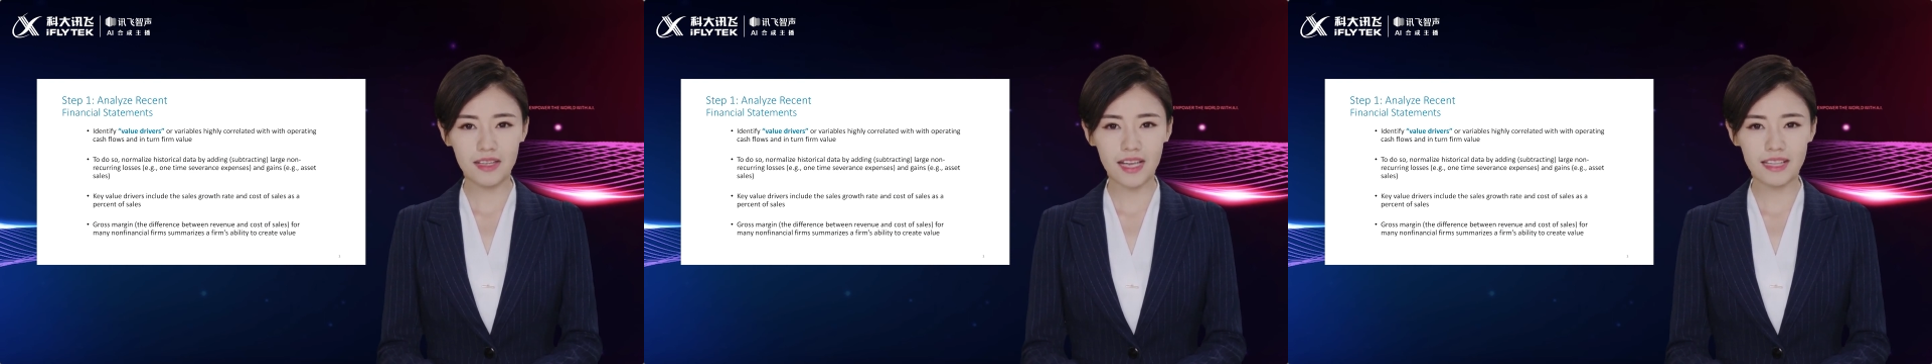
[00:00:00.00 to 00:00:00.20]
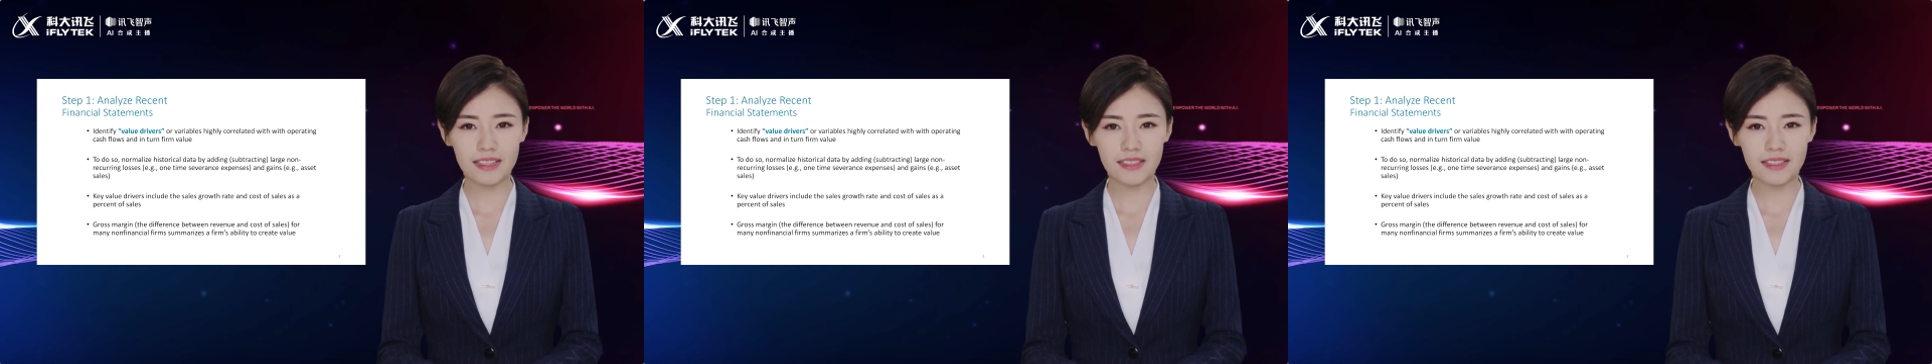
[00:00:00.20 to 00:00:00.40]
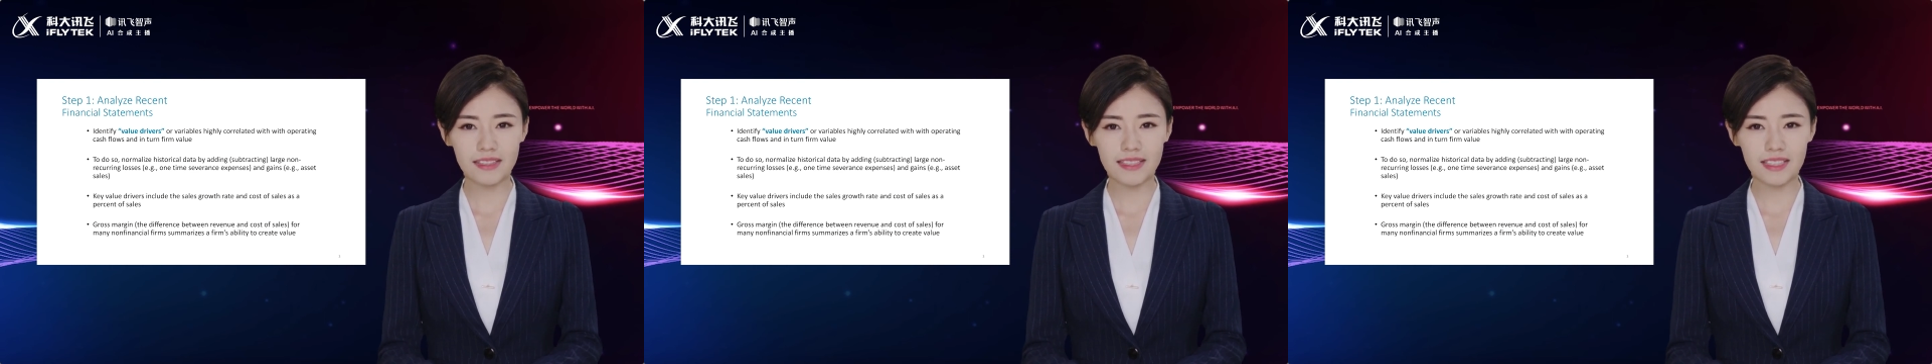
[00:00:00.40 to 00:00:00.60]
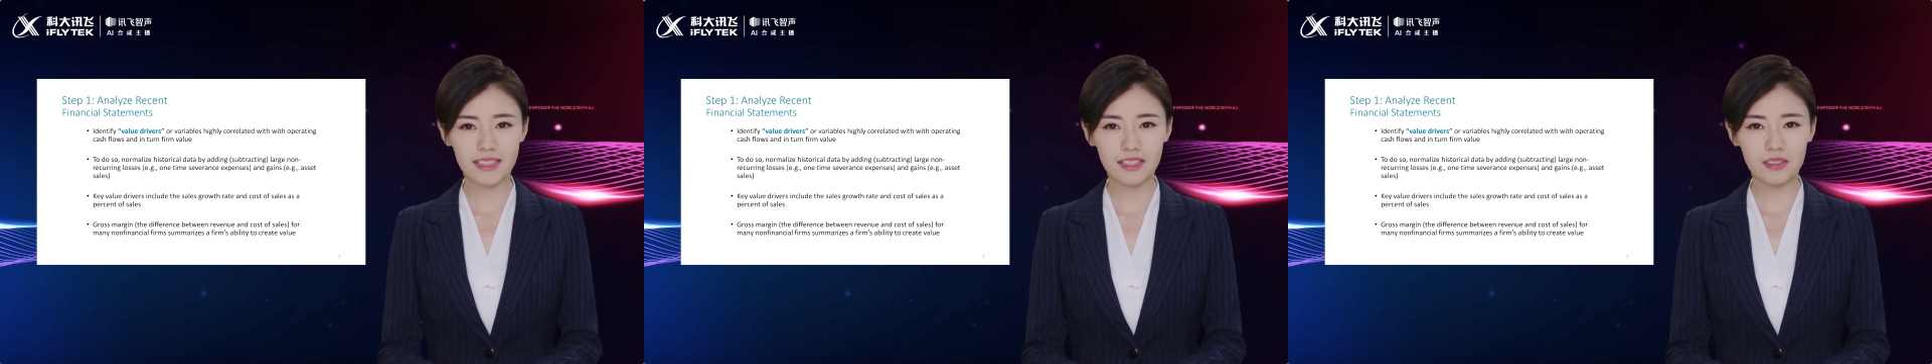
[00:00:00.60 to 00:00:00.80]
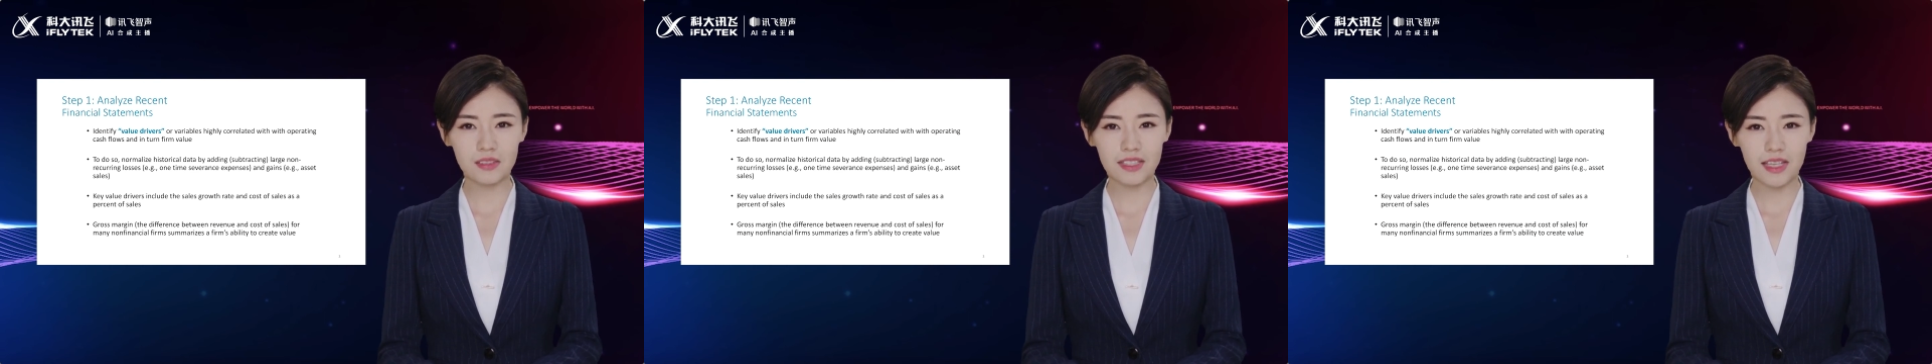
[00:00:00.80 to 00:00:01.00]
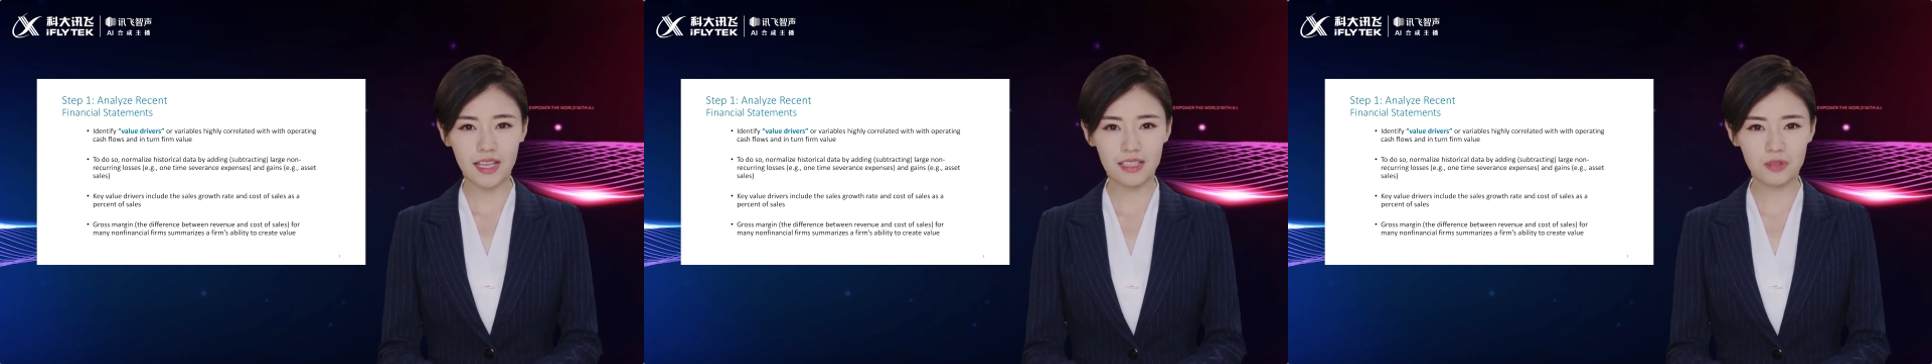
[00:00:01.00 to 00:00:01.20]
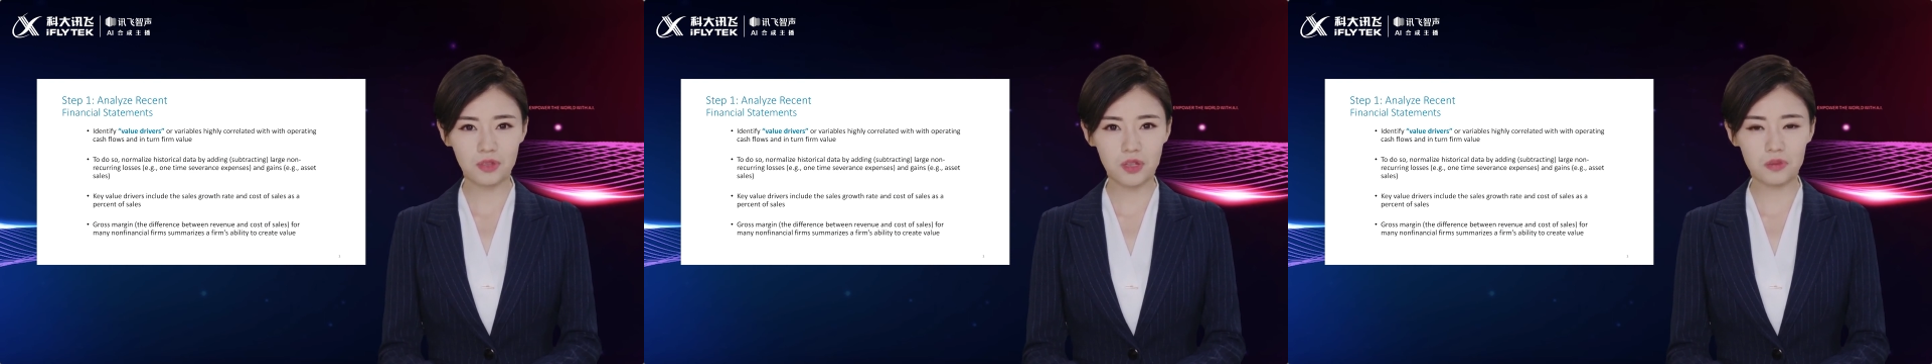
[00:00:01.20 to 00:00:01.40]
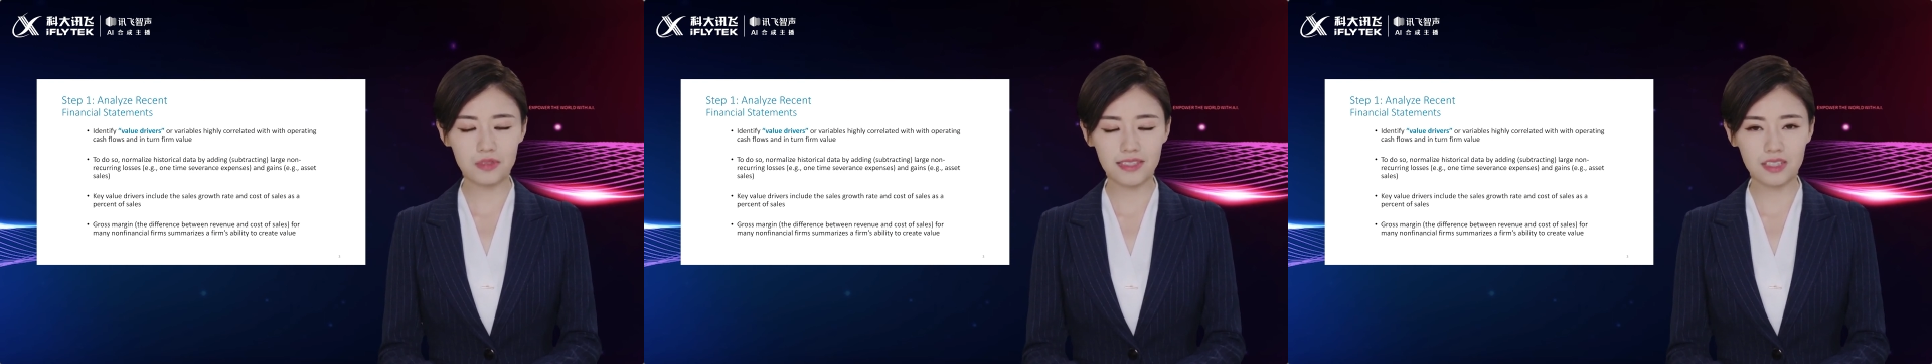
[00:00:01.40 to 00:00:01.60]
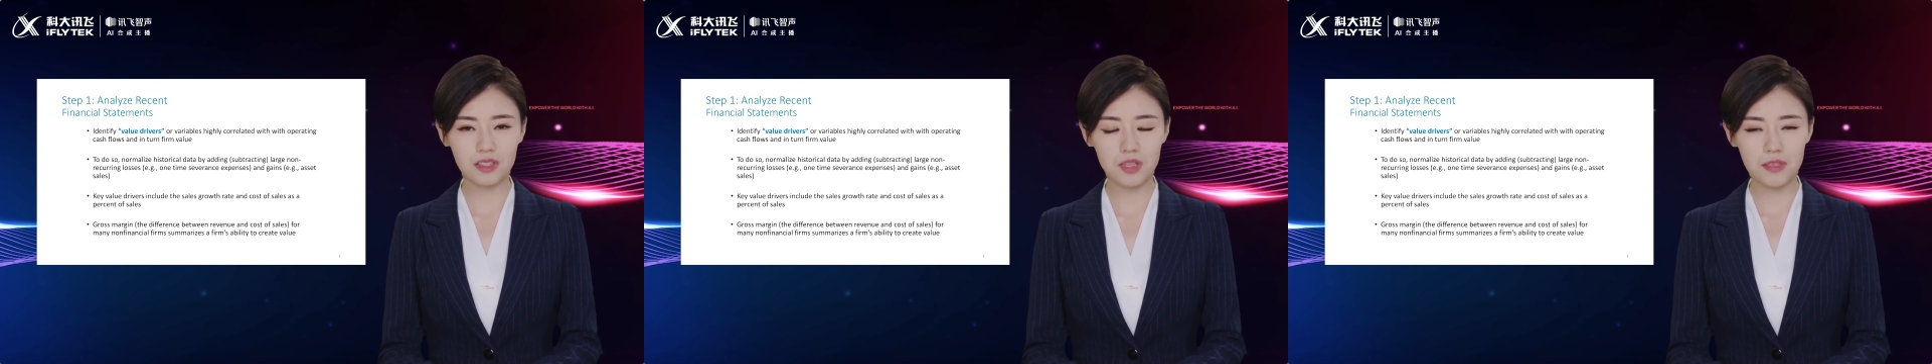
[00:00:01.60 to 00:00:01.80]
And this include like growth in